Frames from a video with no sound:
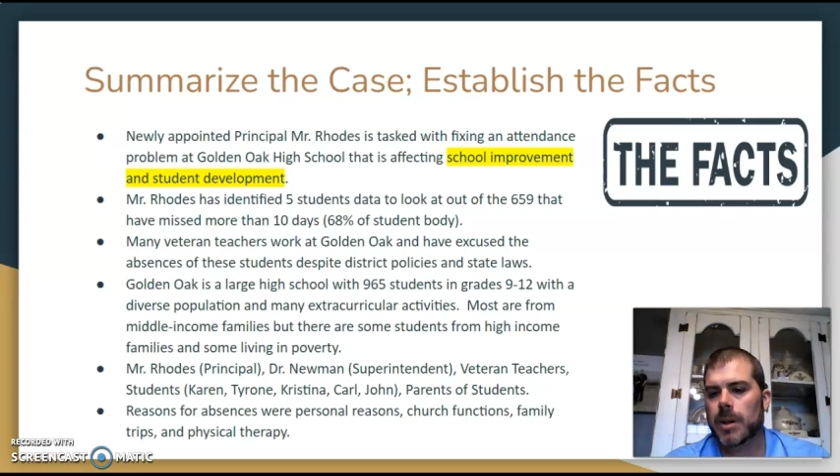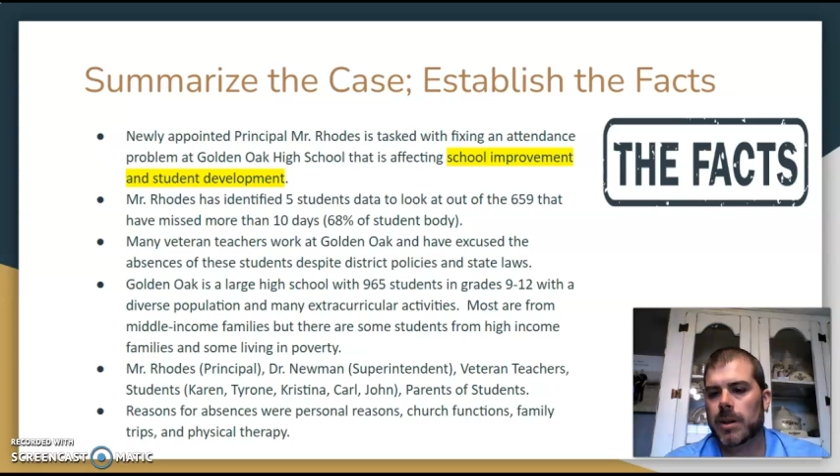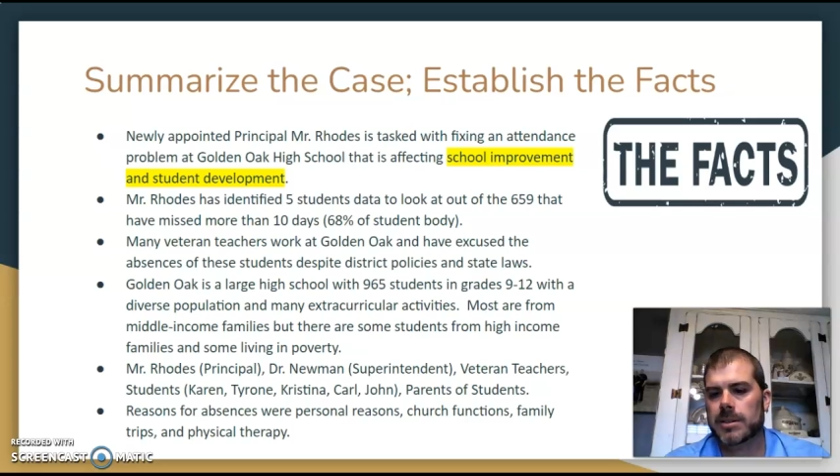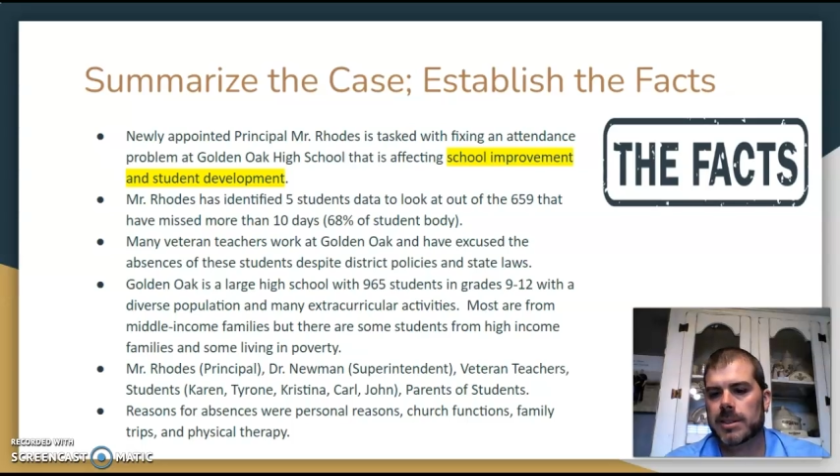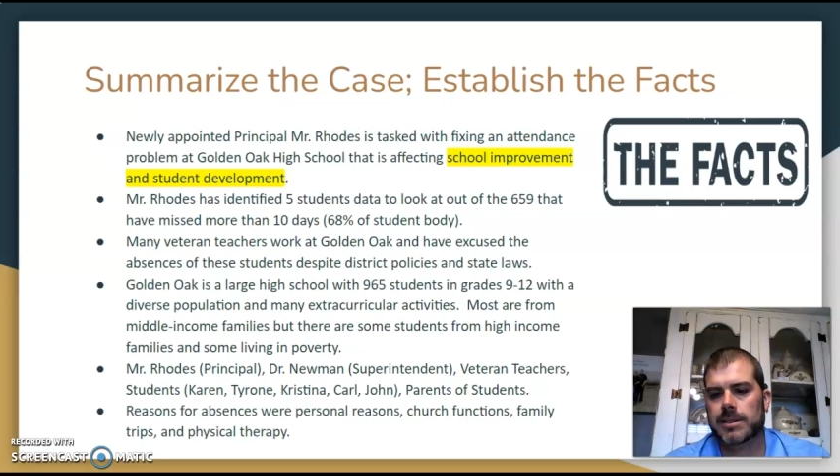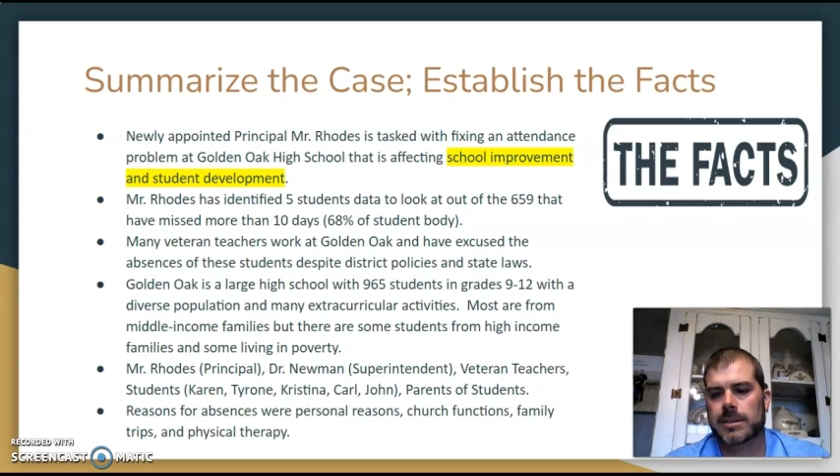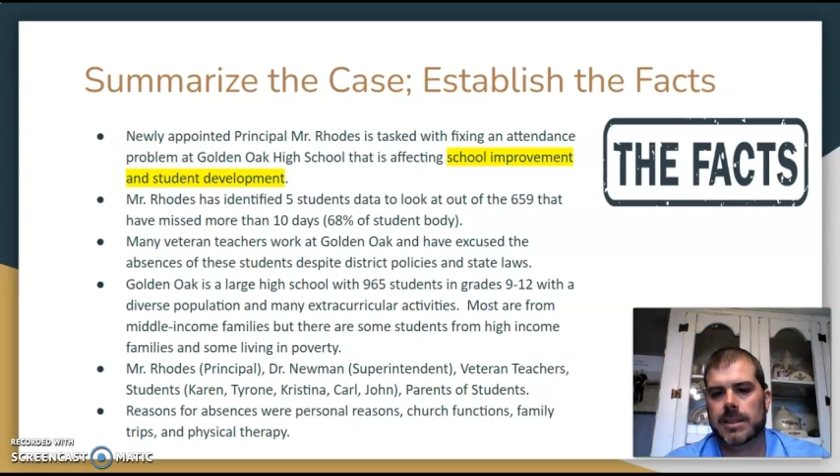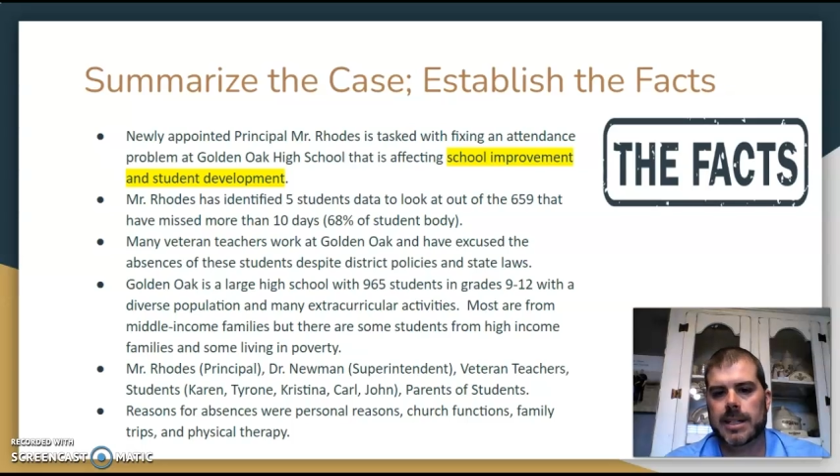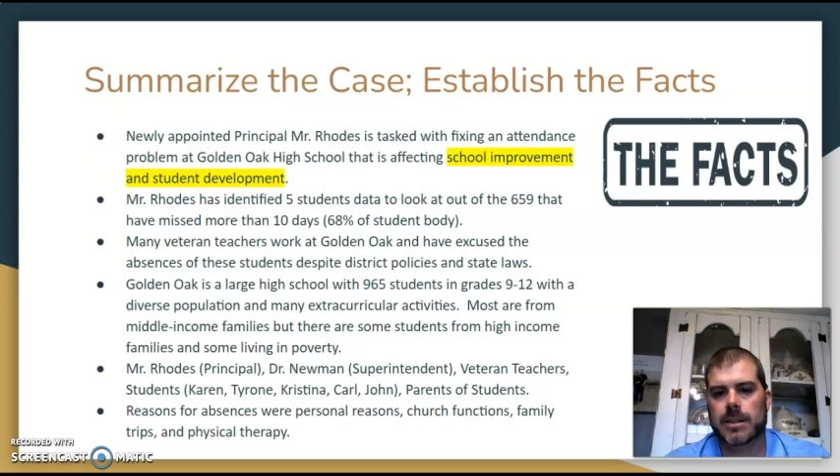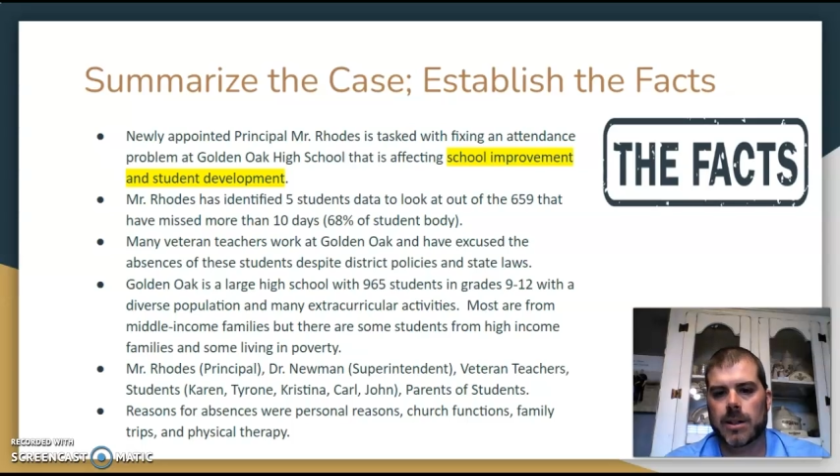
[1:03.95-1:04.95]
policies and
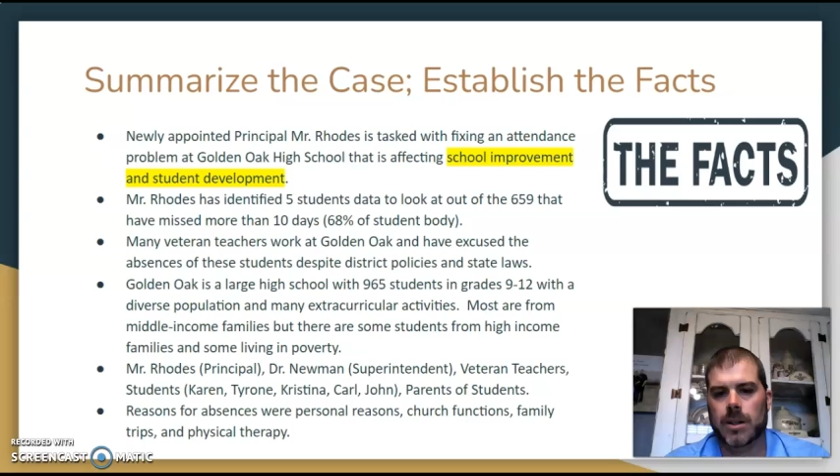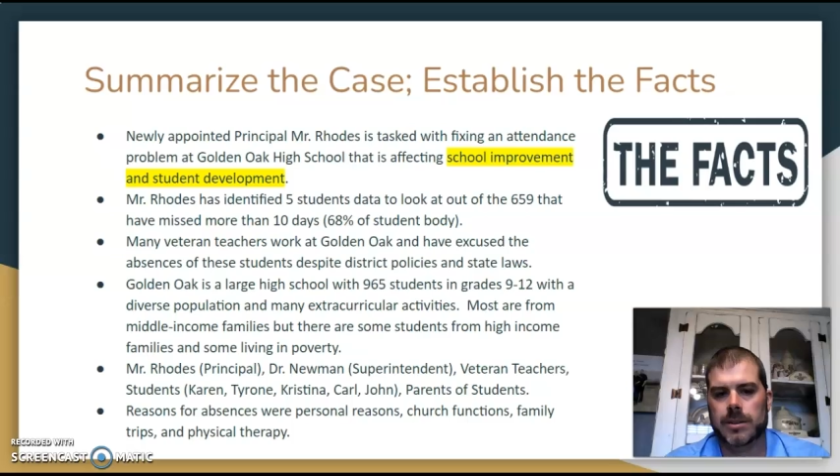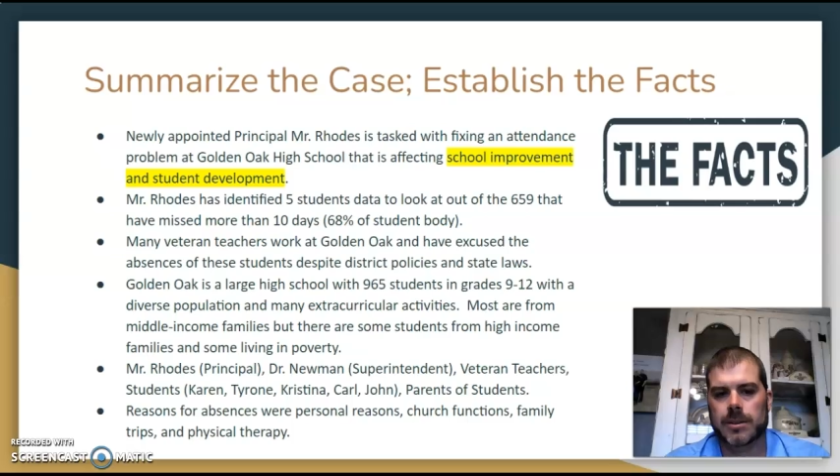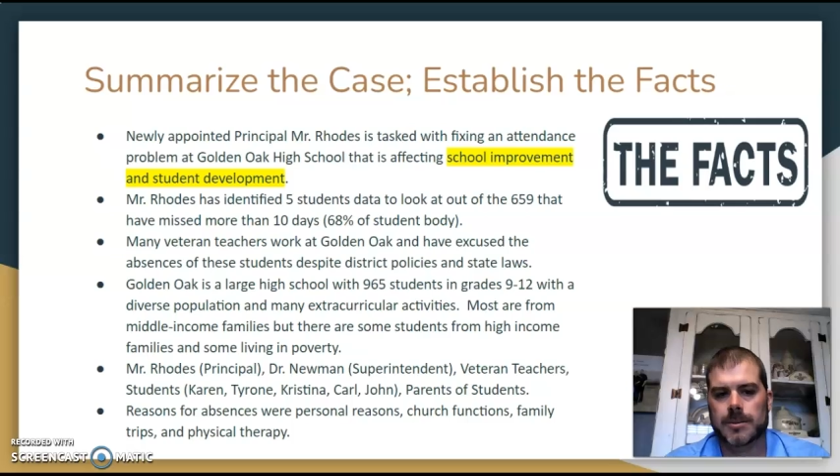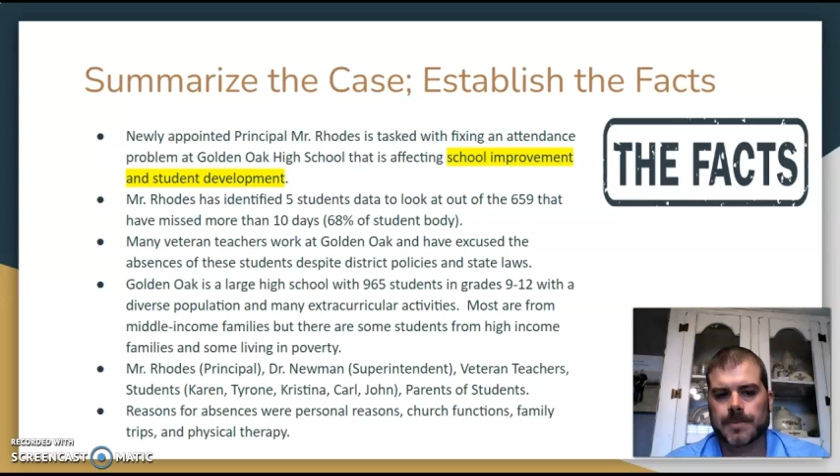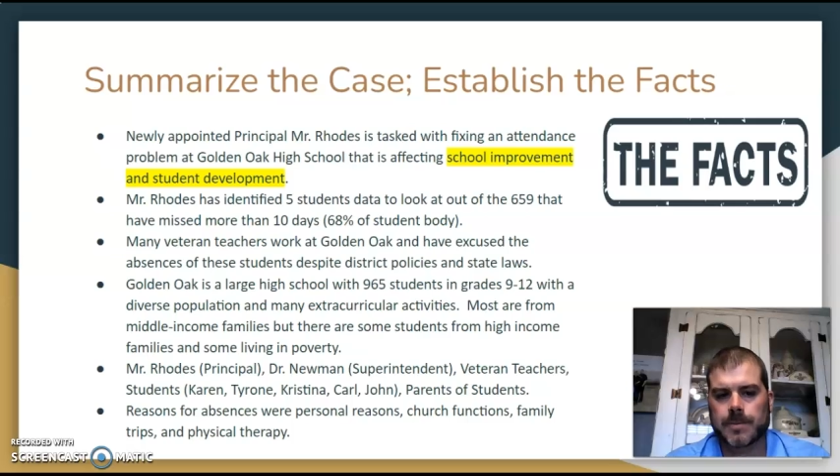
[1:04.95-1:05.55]
state laws.